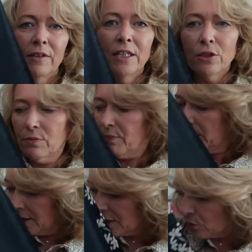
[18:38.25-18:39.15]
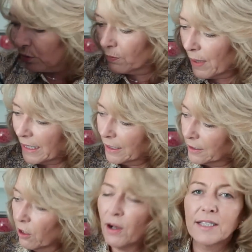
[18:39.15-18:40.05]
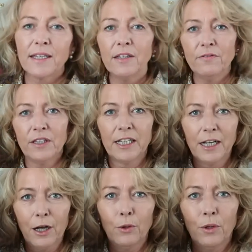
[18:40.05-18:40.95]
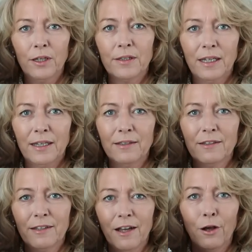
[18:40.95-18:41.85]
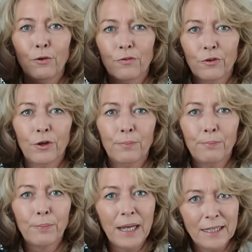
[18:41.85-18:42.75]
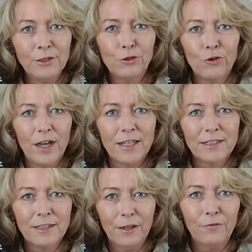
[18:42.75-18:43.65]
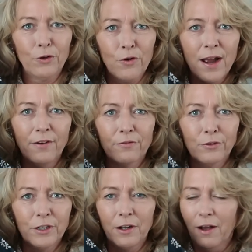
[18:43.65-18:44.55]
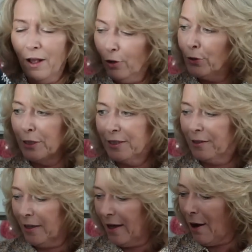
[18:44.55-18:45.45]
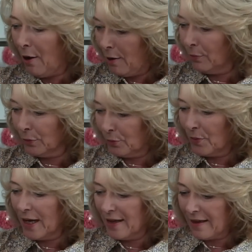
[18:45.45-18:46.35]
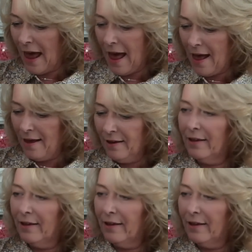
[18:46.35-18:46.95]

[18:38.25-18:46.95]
This would make a nice evening coat, I think, over a plain dress if you're out for a night. Honestly, I would wear that